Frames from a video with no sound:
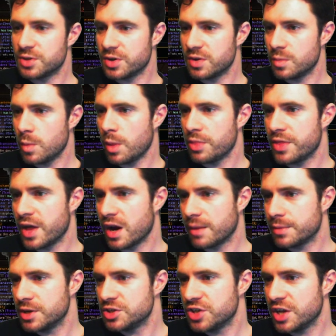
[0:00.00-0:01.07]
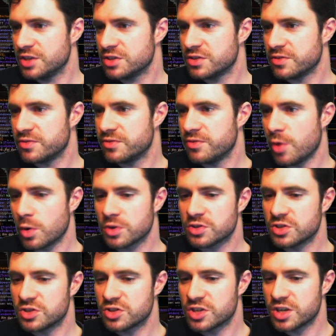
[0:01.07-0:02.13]
I don't want that. I'm going to change it to
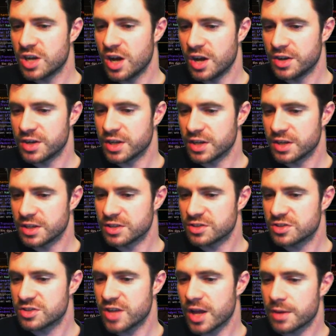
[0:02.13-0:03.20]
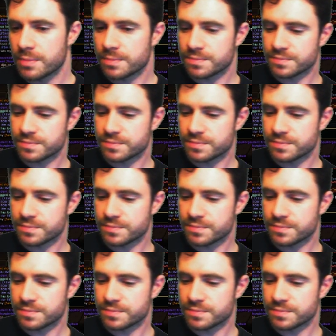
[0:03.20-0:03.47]
Fox's Cunning instead.